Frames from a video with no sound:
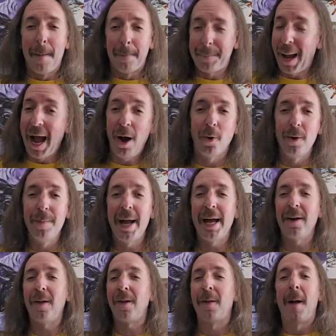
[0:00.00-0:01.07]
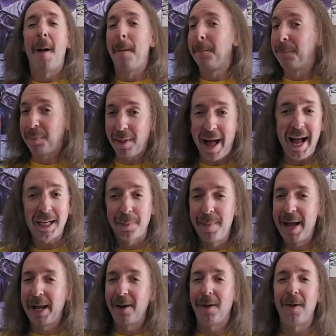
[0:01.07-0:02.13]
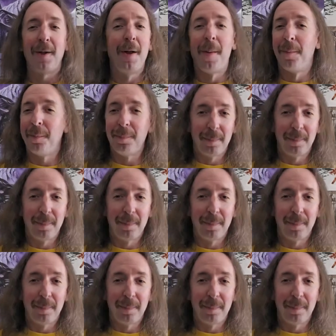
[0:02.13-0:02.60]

power metal, black metal,